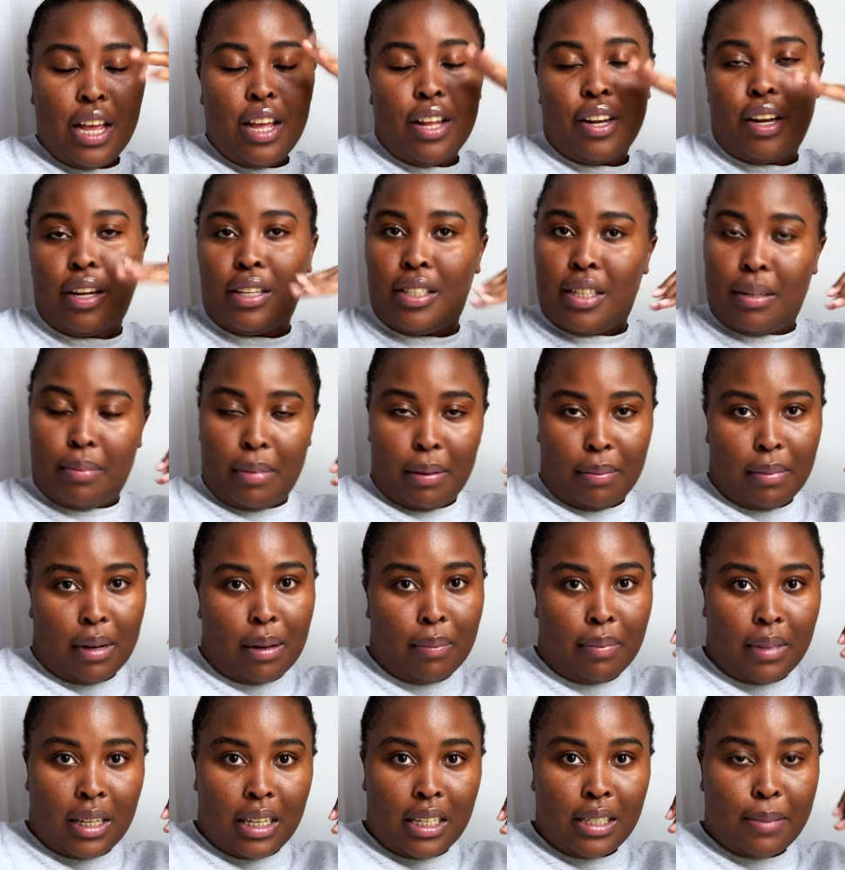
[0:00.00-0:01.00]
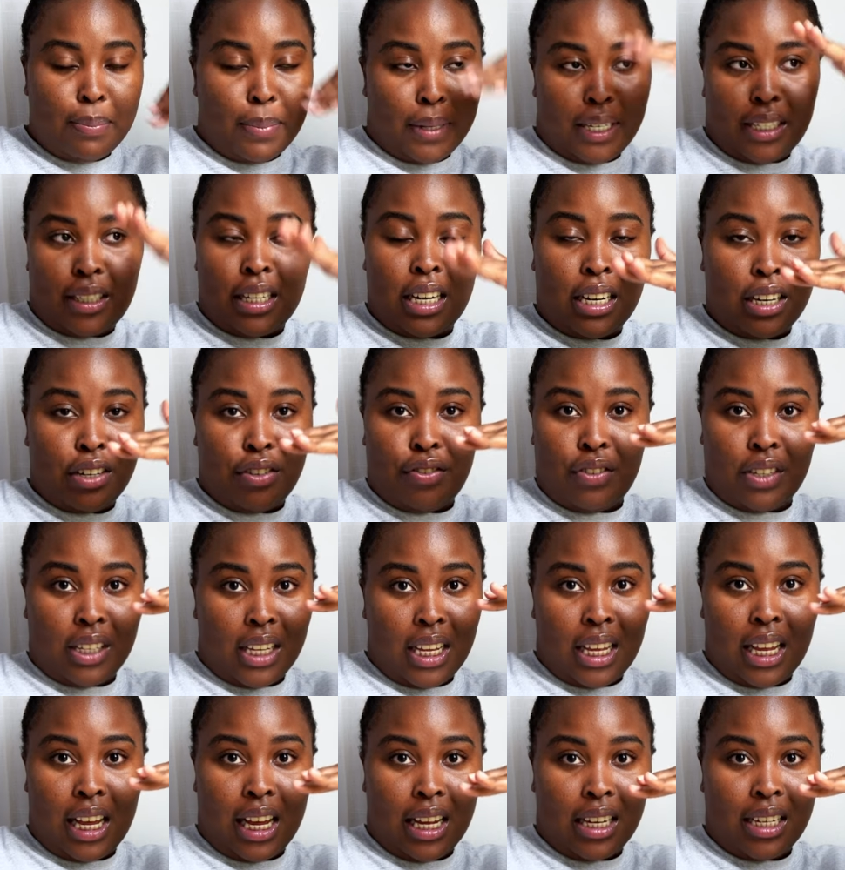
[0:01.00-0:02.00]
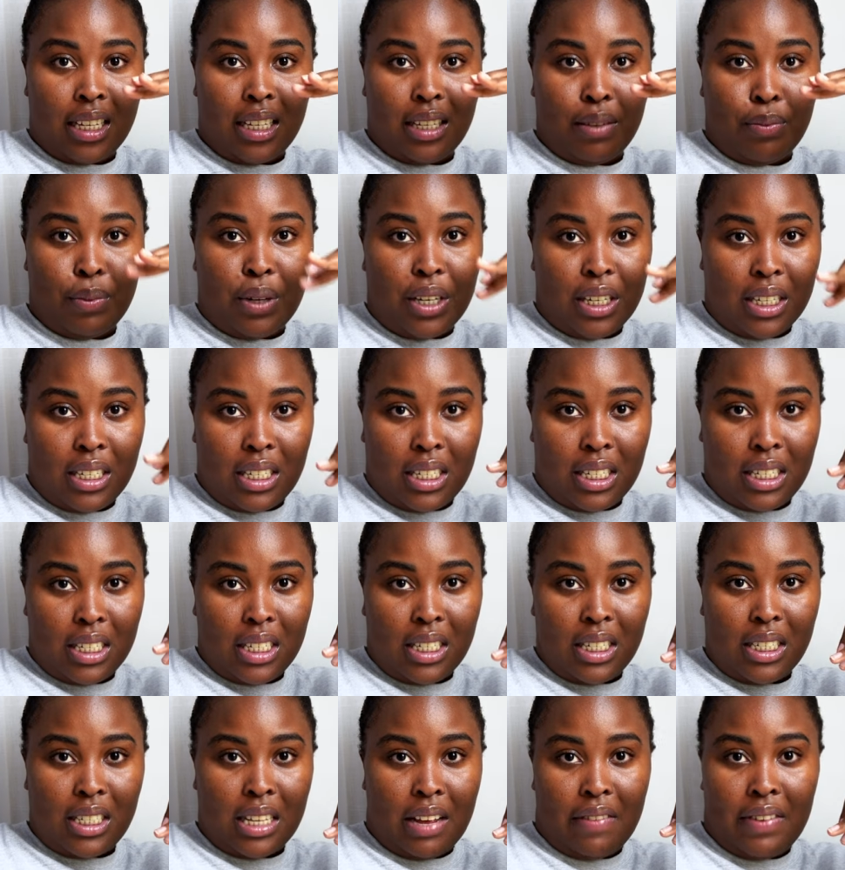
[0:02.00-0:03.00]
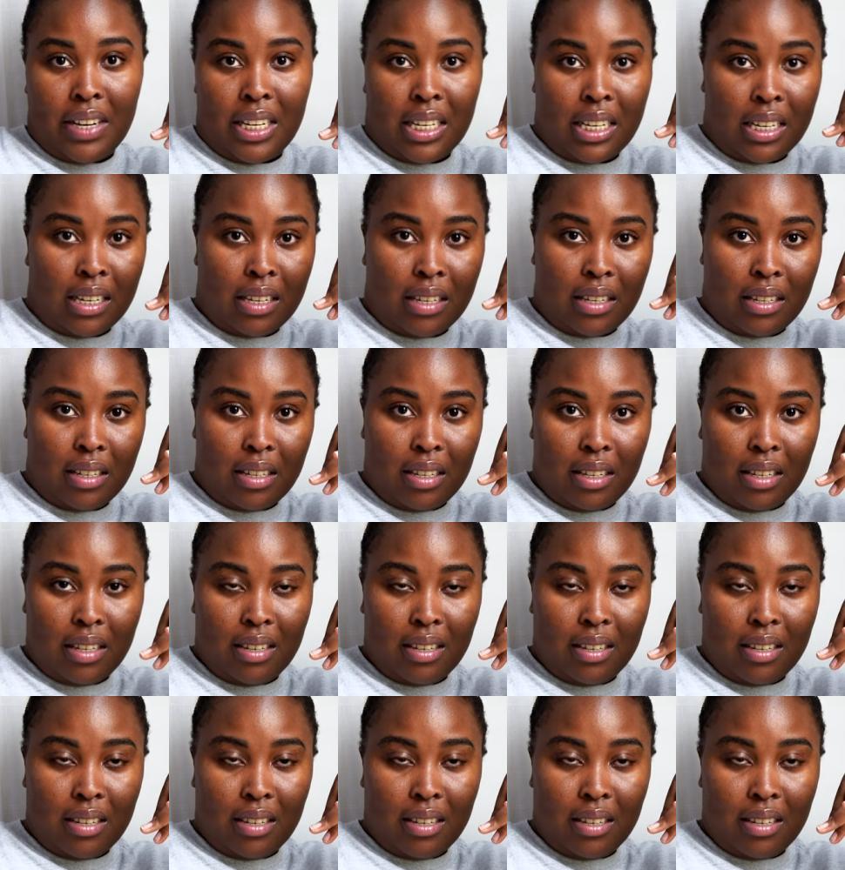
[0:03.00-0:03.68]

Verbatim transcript: That's what my mom did, but I started drinking at what, 17?